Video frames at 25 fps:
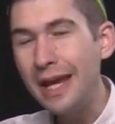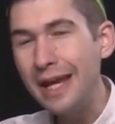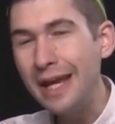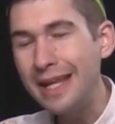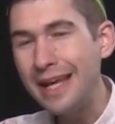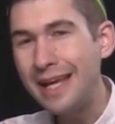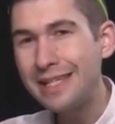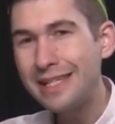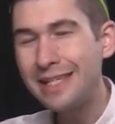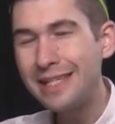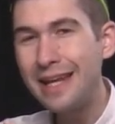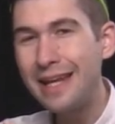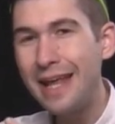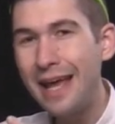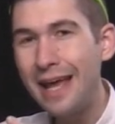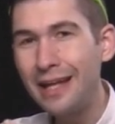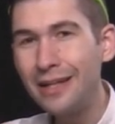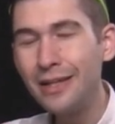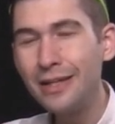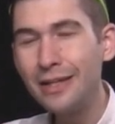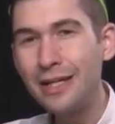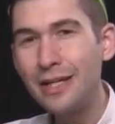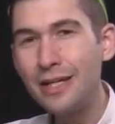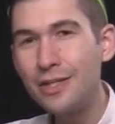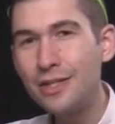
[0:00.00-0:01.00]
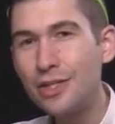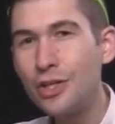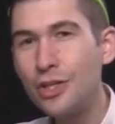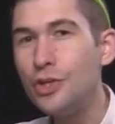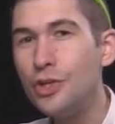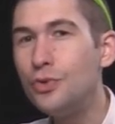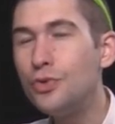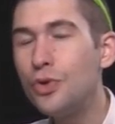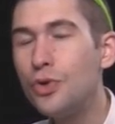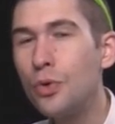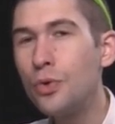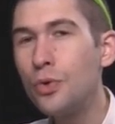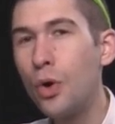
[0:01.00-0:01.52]
it has an elegance that you
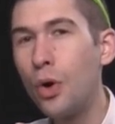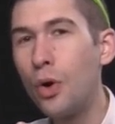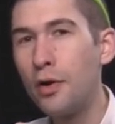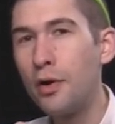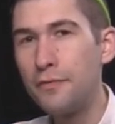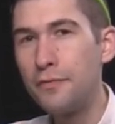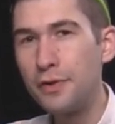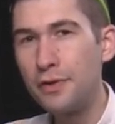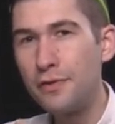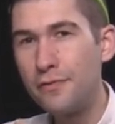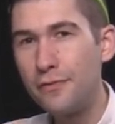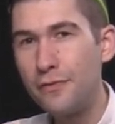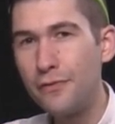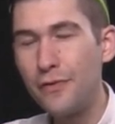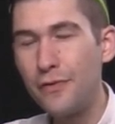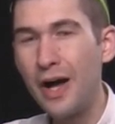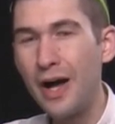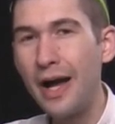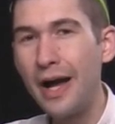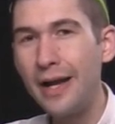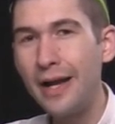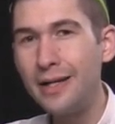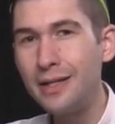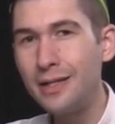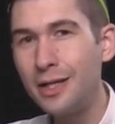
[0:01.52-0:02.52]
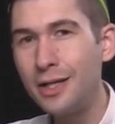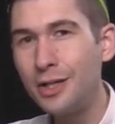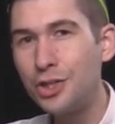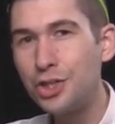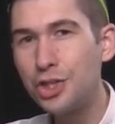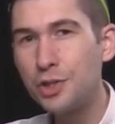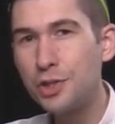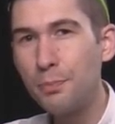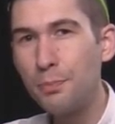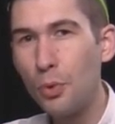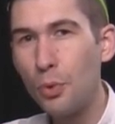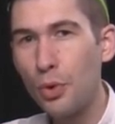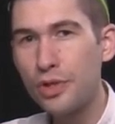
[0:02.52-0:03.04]
don't often find in
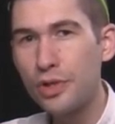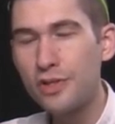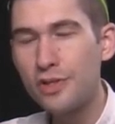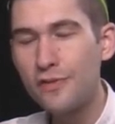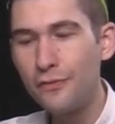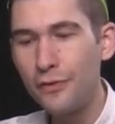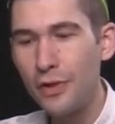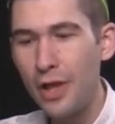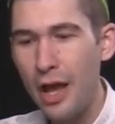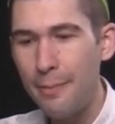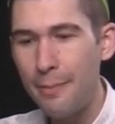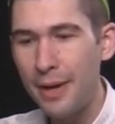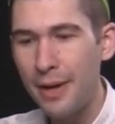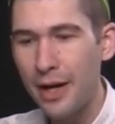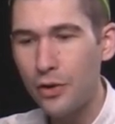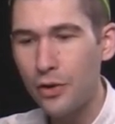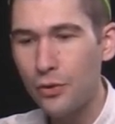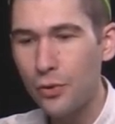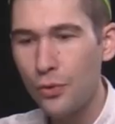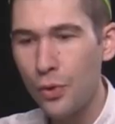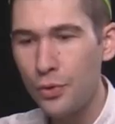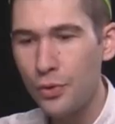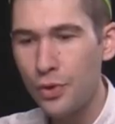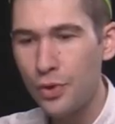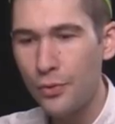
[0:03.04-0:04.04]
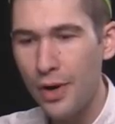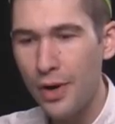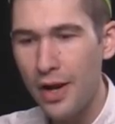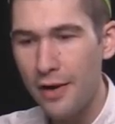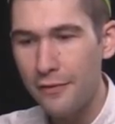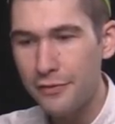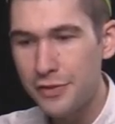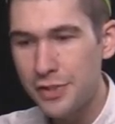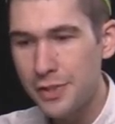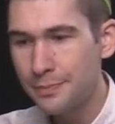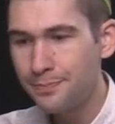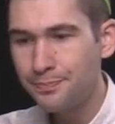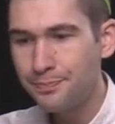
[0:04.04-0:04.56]
sports flyback
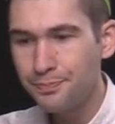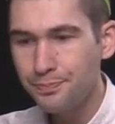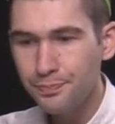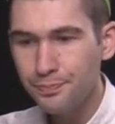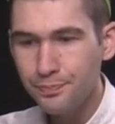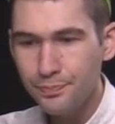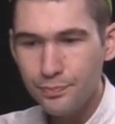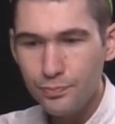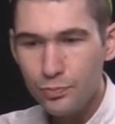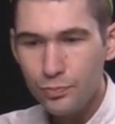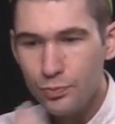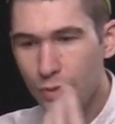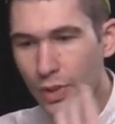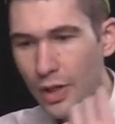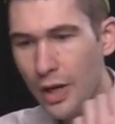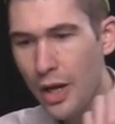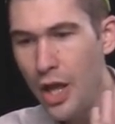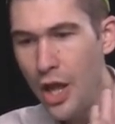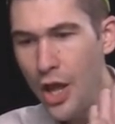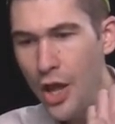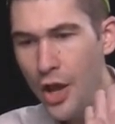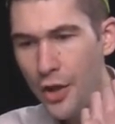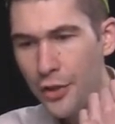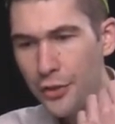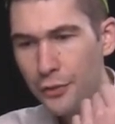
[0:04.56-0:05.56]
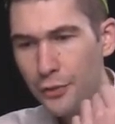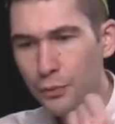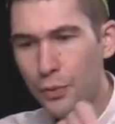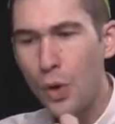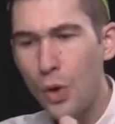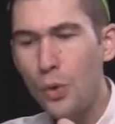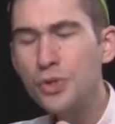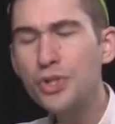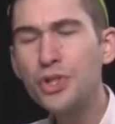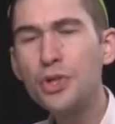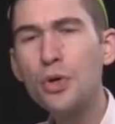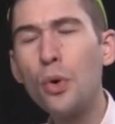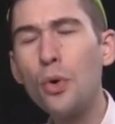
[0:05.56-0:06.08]
chronographs. The
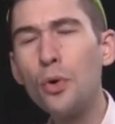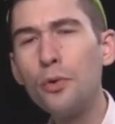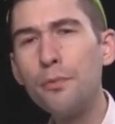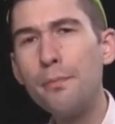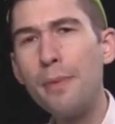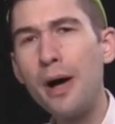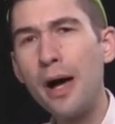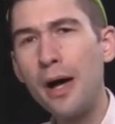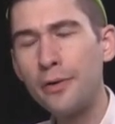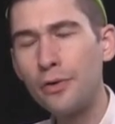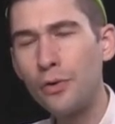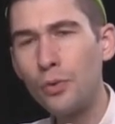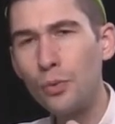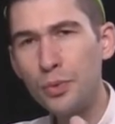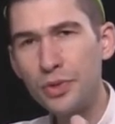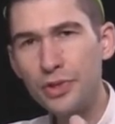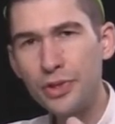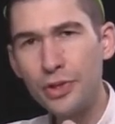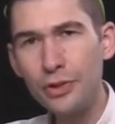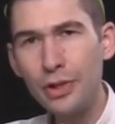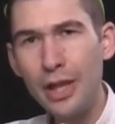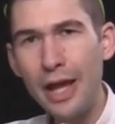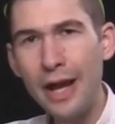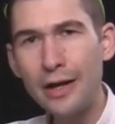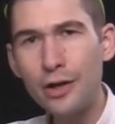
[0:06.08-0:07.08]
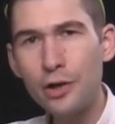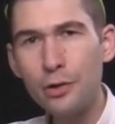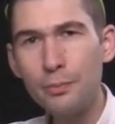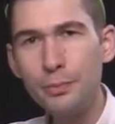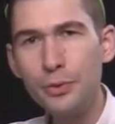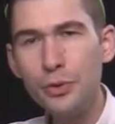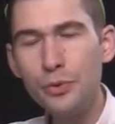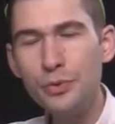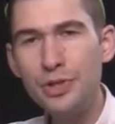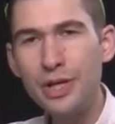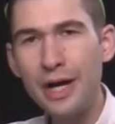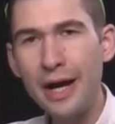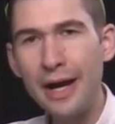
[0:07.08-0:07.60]
rose gold model with the lacquer
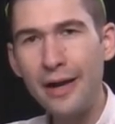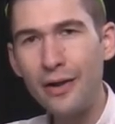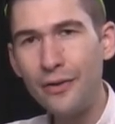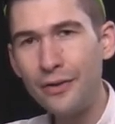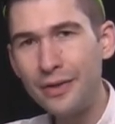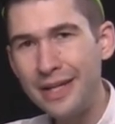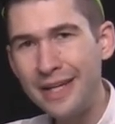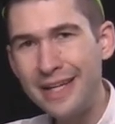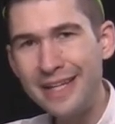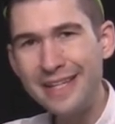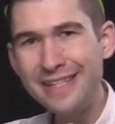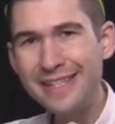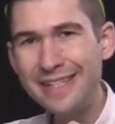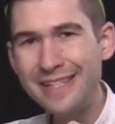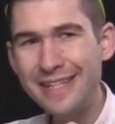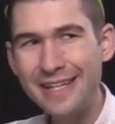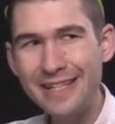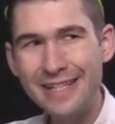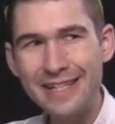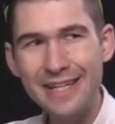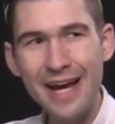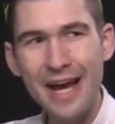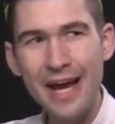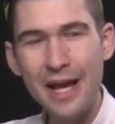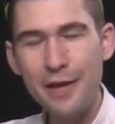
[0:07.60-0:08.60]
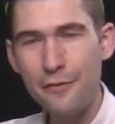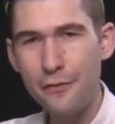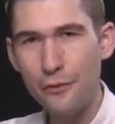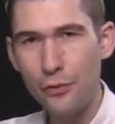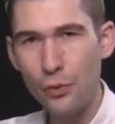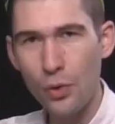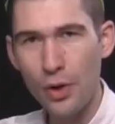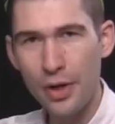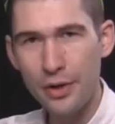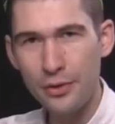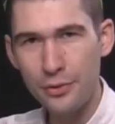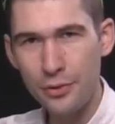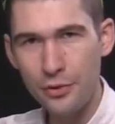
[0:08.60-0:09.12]
blue dial is to die
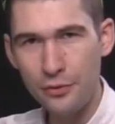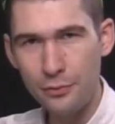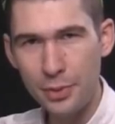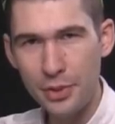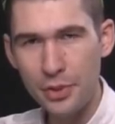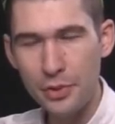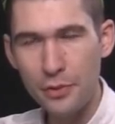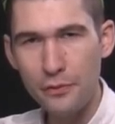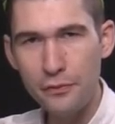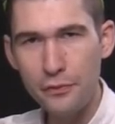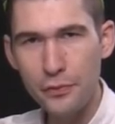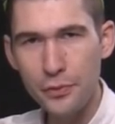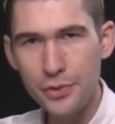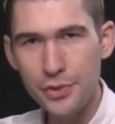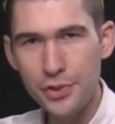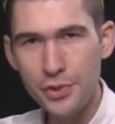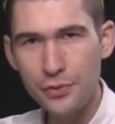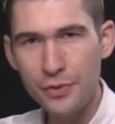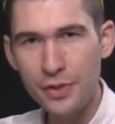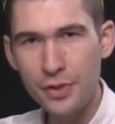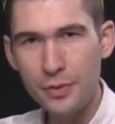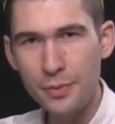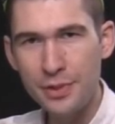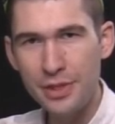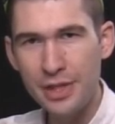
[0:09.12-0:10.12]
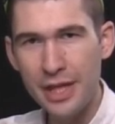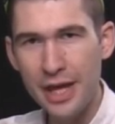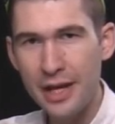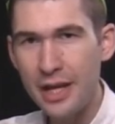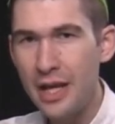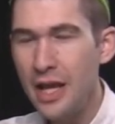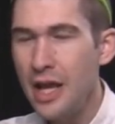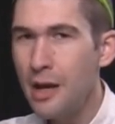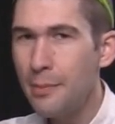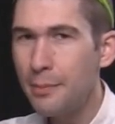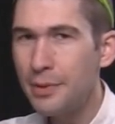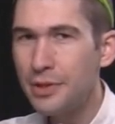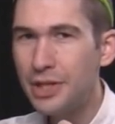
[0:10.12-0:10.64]
for. I don't know if we can go full screen with that,
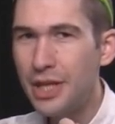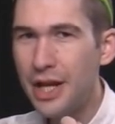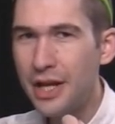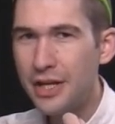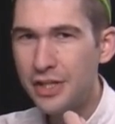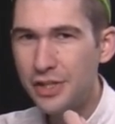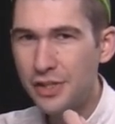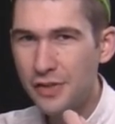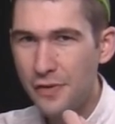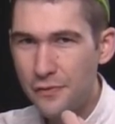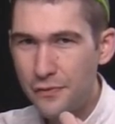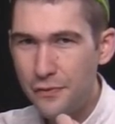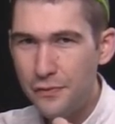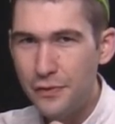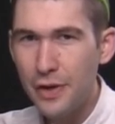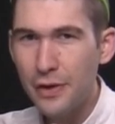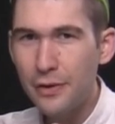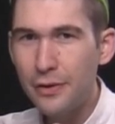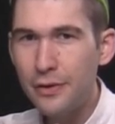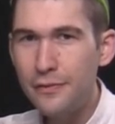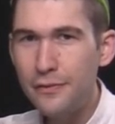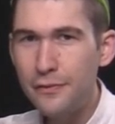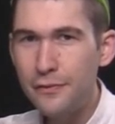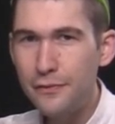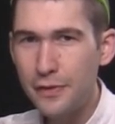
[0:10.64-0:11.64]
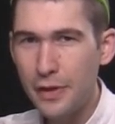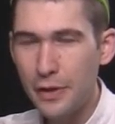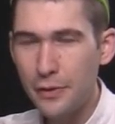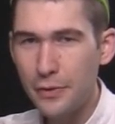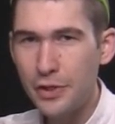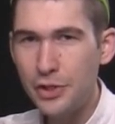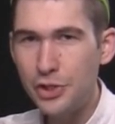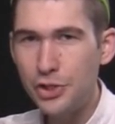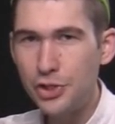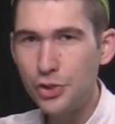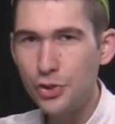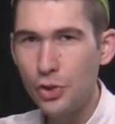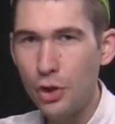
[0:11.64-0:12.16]
but that is a very, very
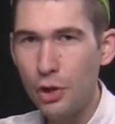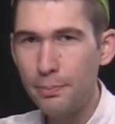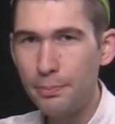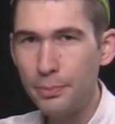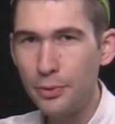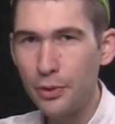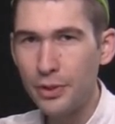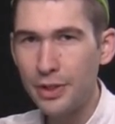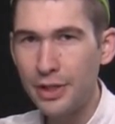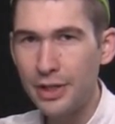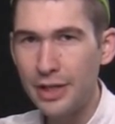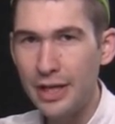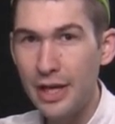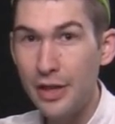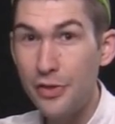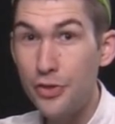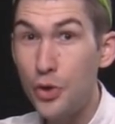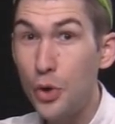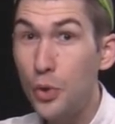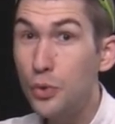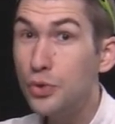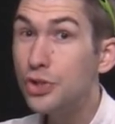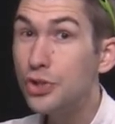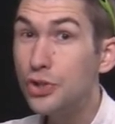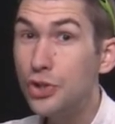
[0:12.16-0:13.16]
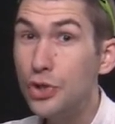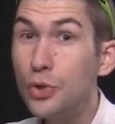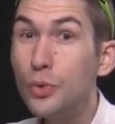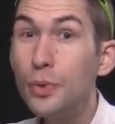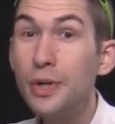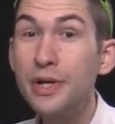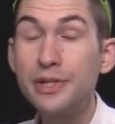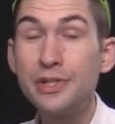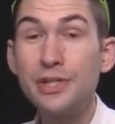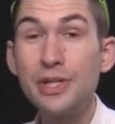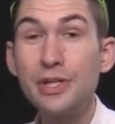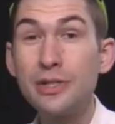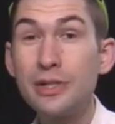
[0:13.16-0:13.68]
sharp look. And again, those two
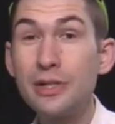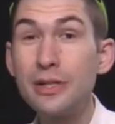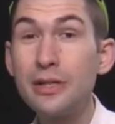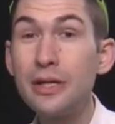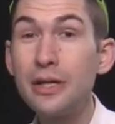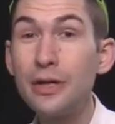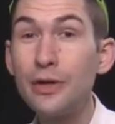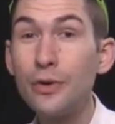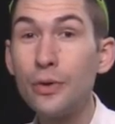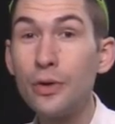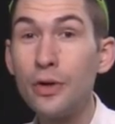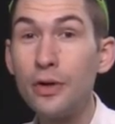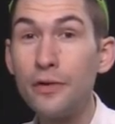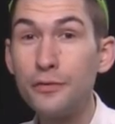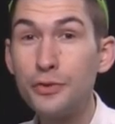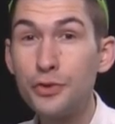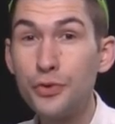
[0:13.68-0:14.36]
exist in the era of